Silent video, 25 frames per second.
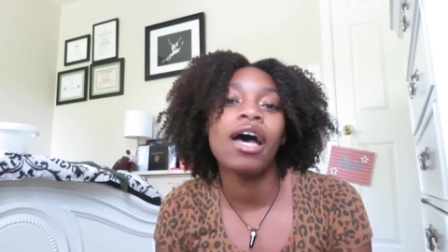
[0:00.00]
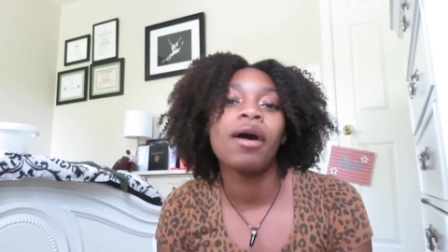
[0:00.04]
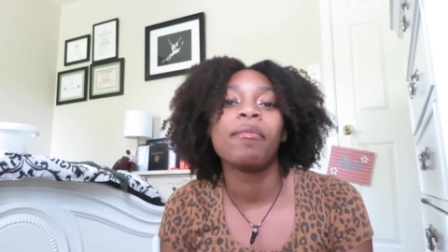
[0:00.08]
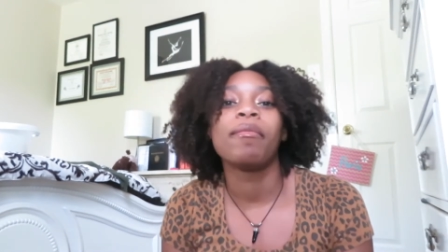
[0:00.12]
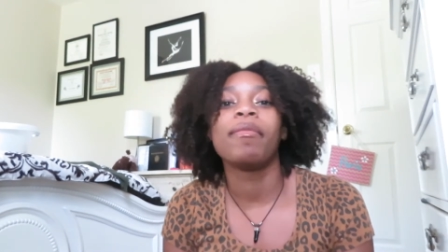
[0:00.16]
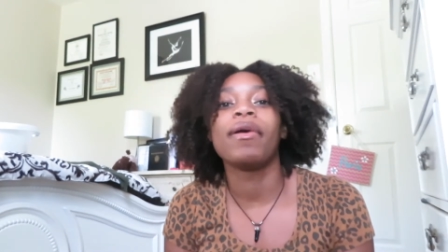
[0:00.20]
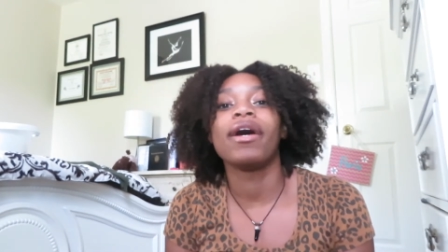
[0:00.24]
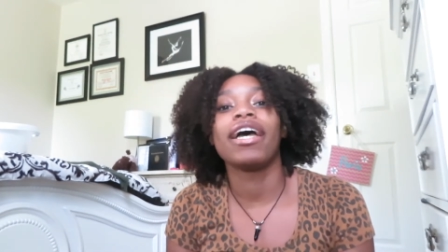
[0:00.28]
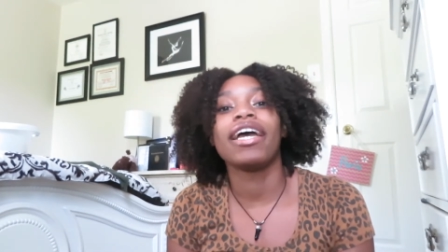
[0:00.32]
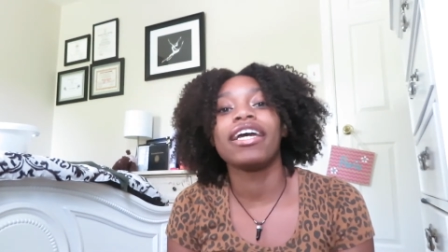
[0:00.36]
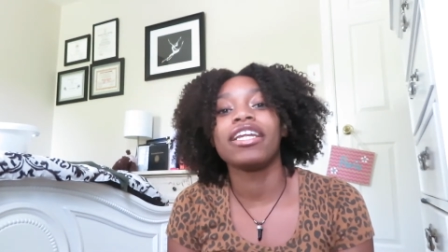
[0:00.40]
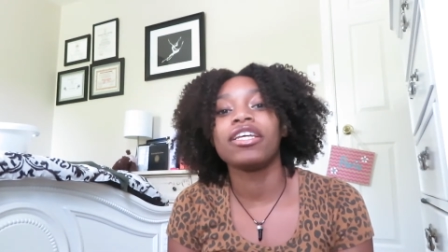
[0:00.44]

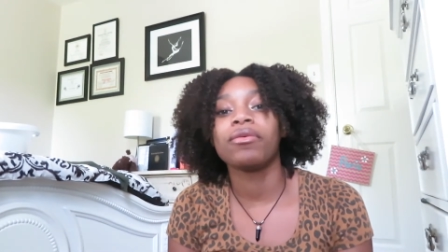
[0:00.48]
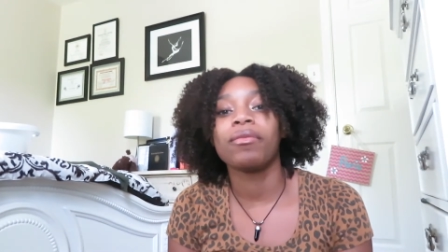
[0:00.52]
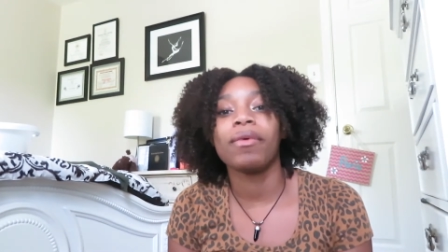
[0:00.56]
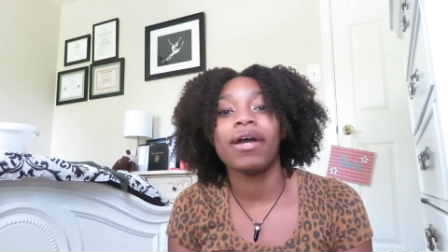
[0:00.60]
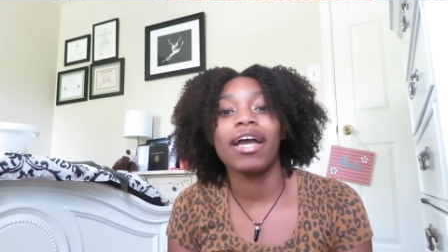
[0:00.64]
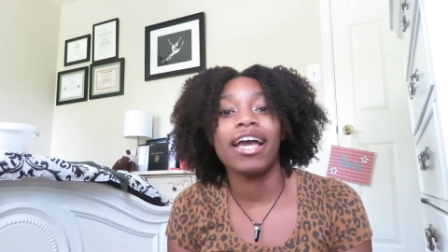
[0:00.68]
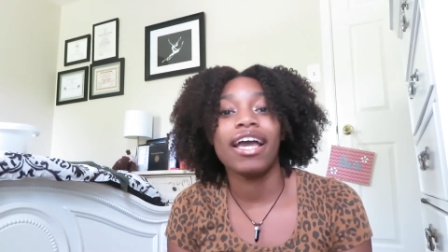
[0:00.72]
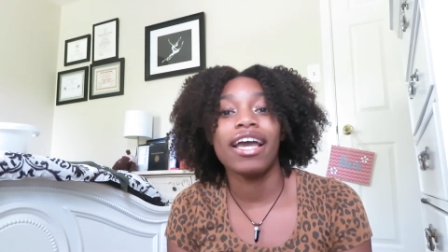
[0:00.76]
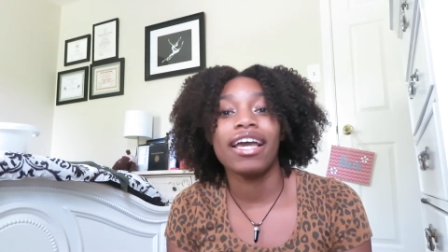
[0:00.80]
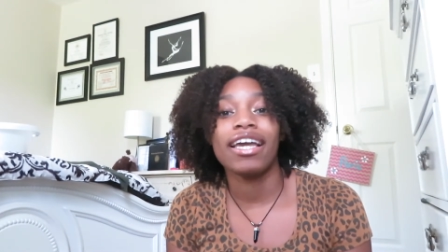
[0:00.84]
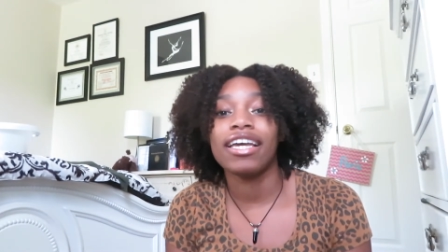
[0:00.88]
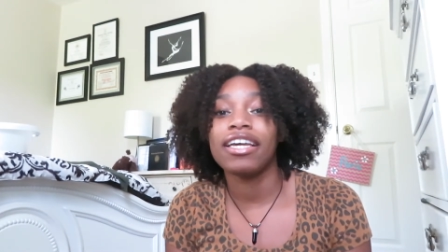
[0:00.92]
But
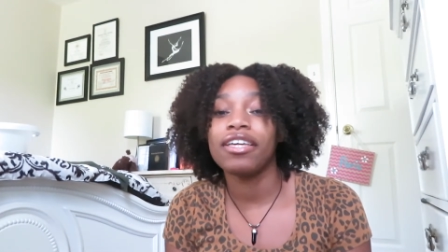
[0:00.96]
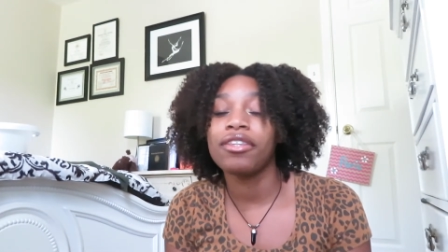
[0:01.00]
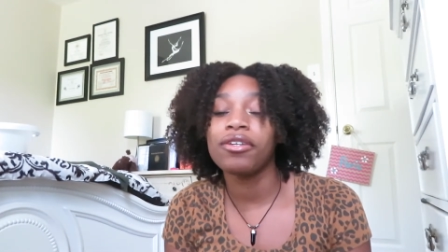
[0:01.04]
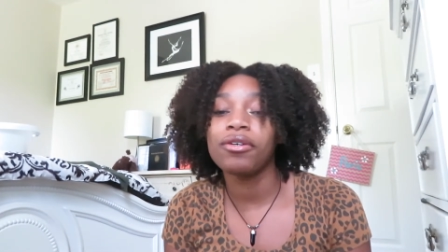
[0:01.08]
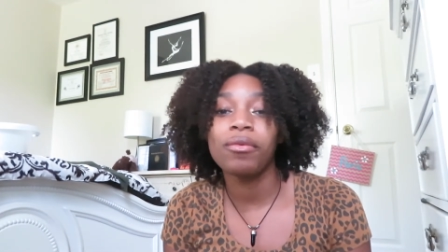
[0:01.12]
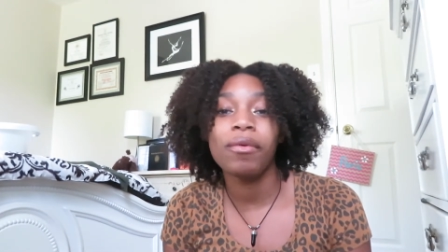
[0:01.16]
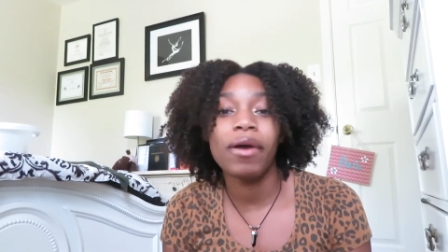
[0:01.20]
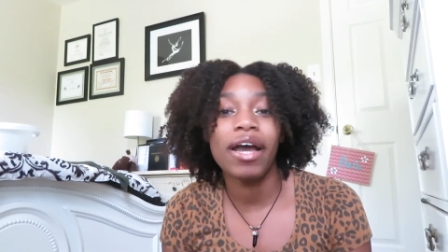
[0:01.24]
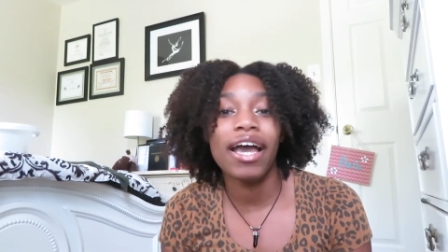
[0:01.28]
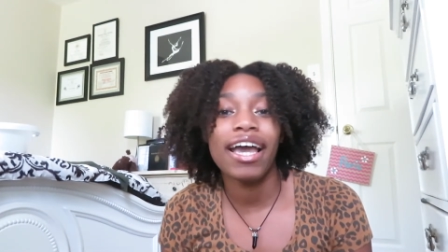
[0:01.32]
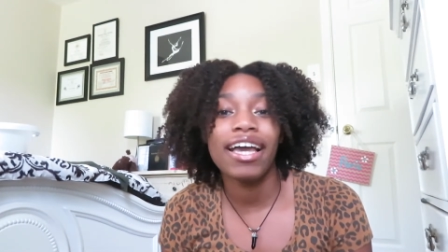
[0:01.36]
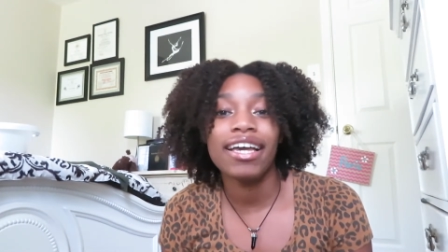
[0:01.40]
anyway, either
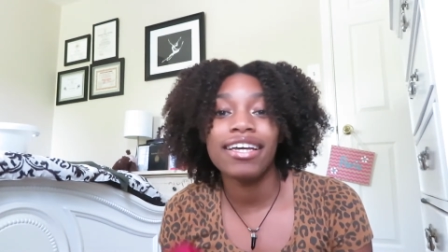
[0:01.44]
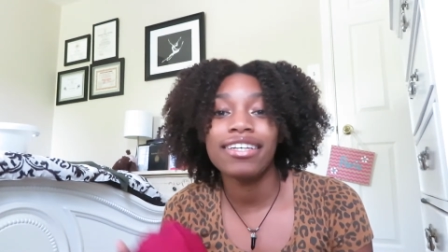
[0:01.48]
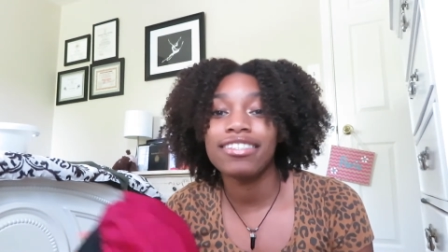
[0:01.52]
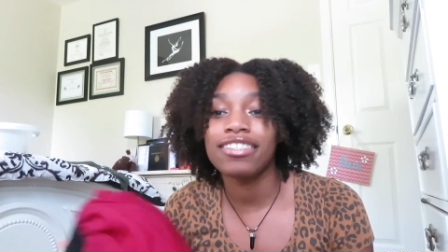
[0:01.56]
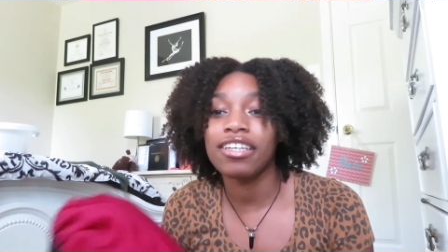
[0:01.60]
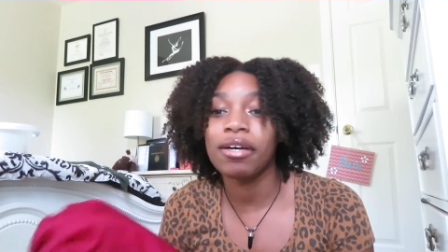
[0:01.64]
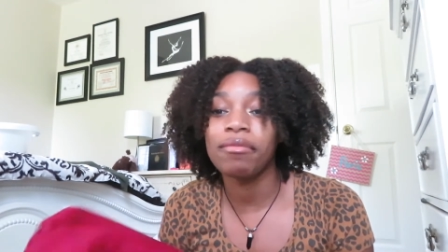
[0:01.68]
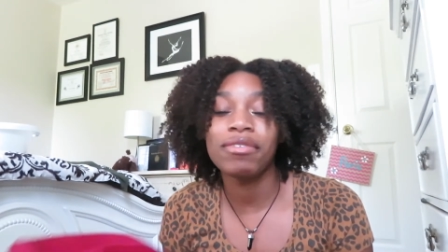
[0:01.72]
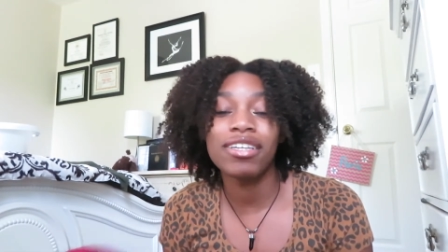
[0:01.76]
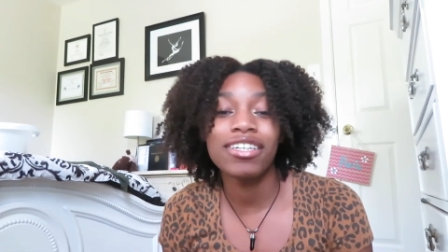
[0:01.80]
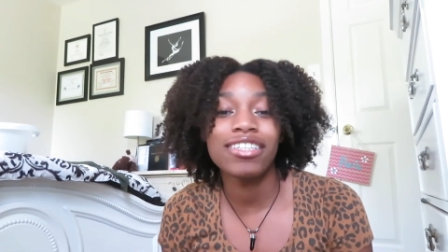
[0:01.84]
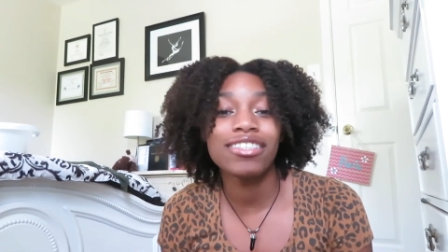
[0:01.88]
way,
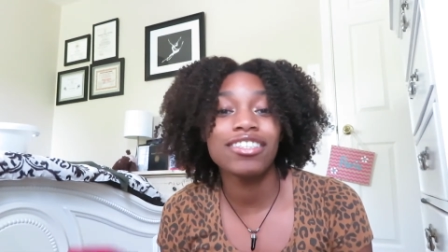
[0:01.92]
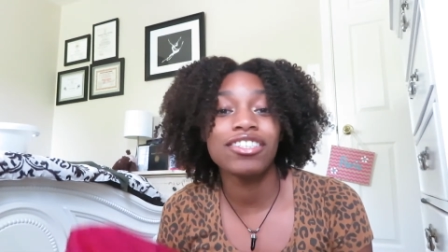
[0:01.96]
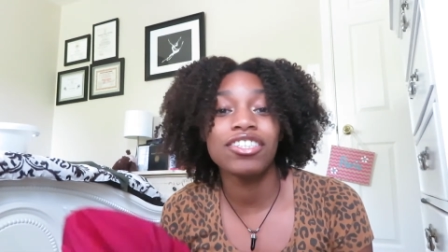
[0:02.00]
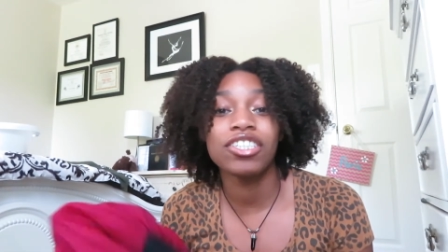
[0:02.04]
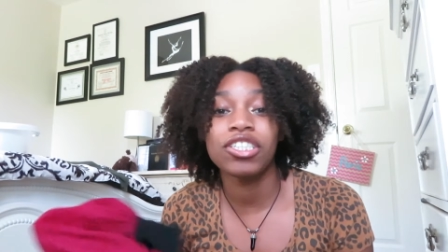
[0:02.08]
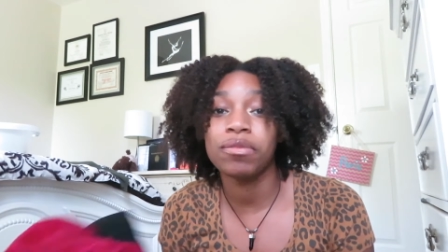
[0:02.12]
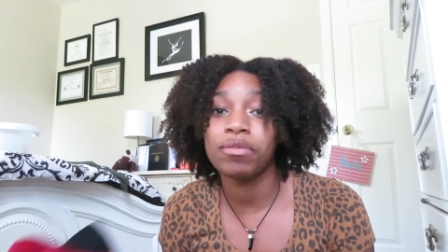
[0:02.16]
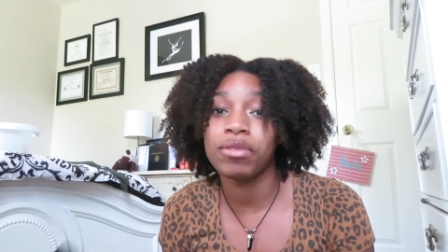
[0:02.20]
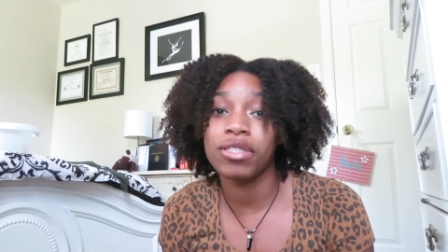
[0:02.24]
something to just